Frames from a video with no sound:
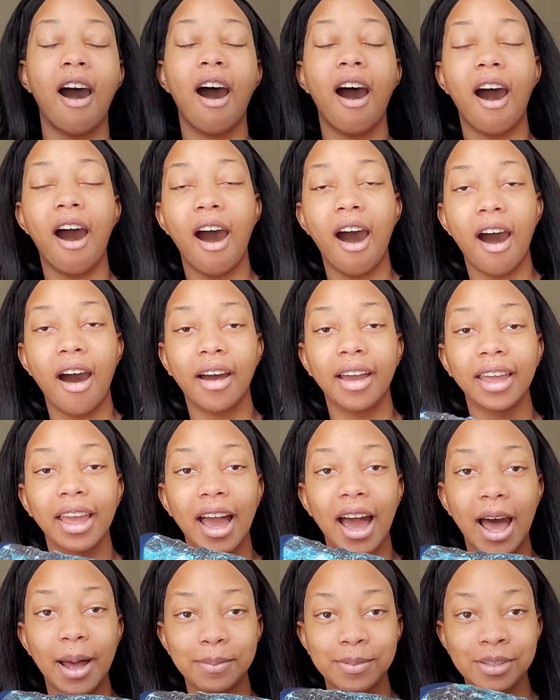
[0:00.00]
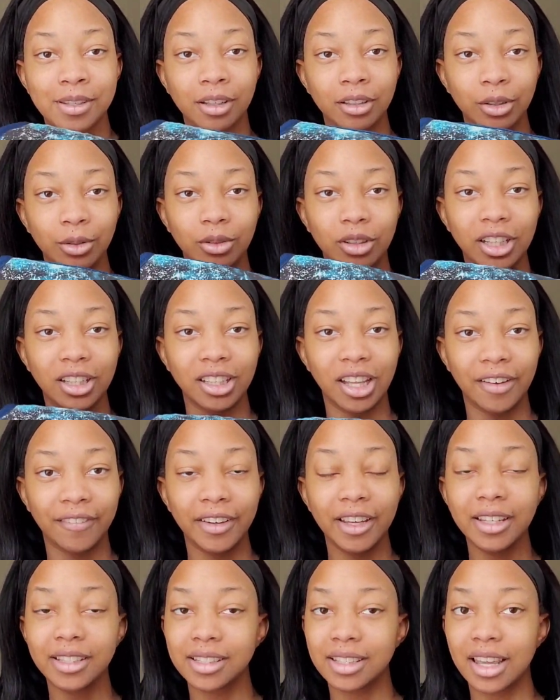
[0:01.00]
I absolutely love
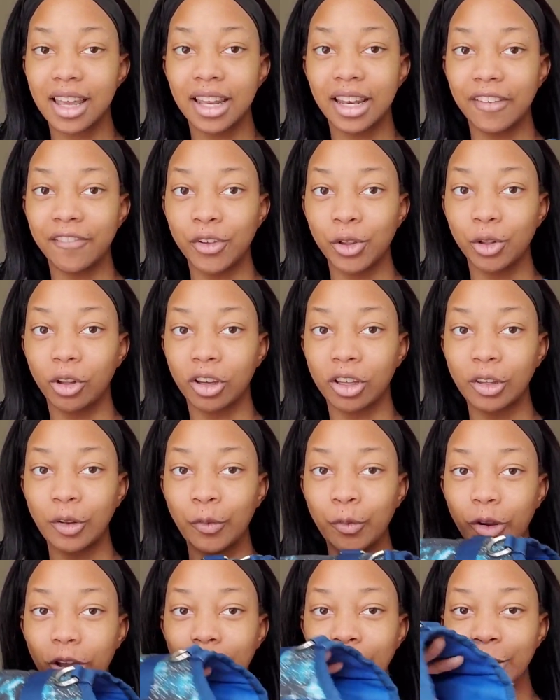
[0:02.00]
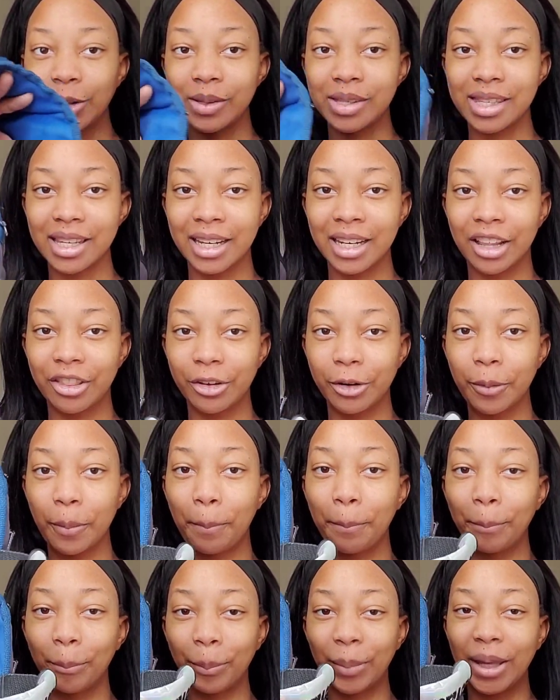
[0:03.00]
it. And if you look at the front, you see another
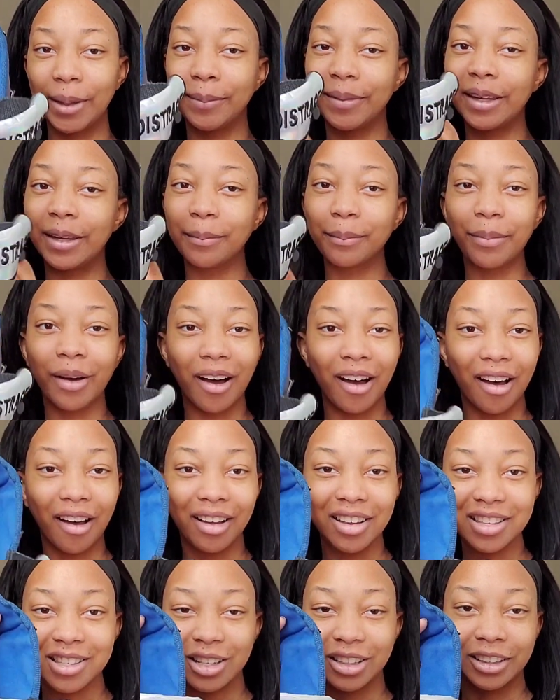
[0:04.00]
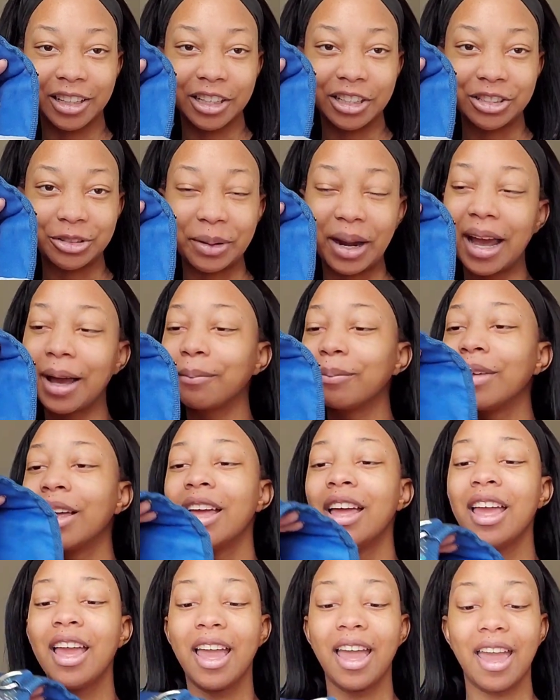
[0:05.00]
PB and paws leash wrap.
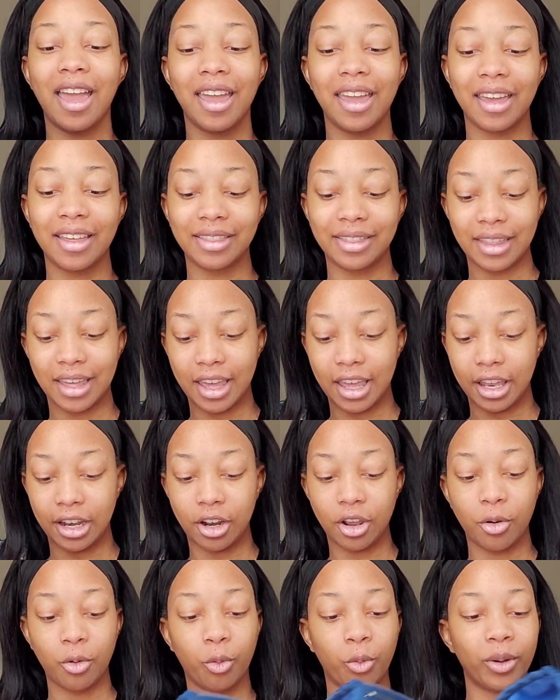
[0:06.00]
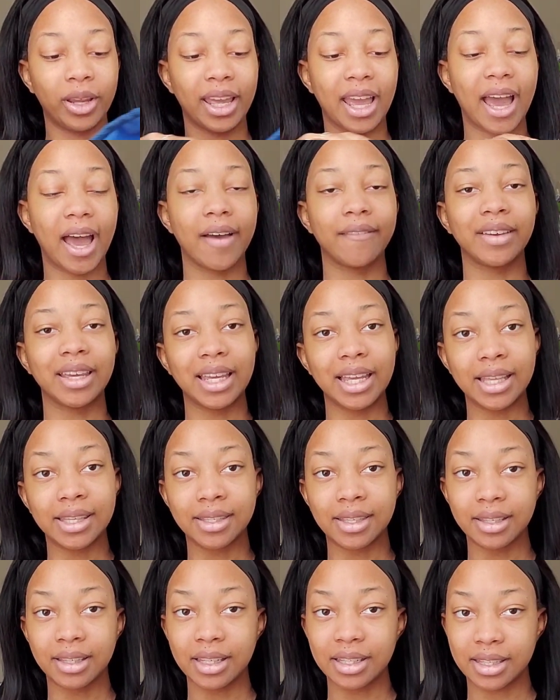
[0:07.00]
And then we have
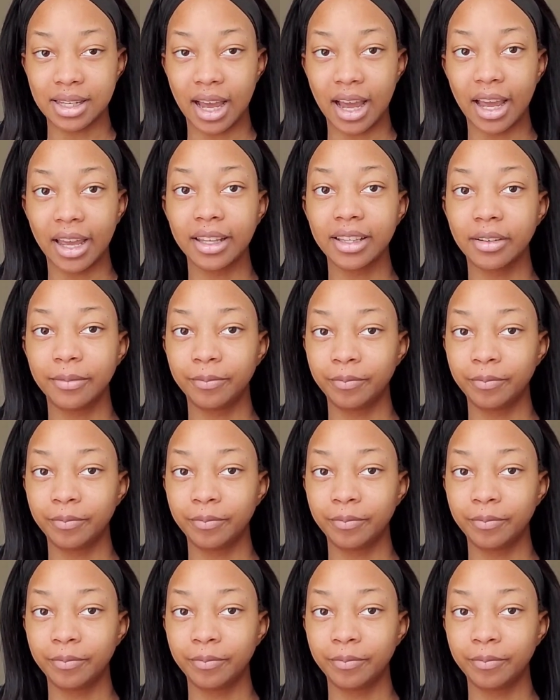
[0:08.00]
Issa Design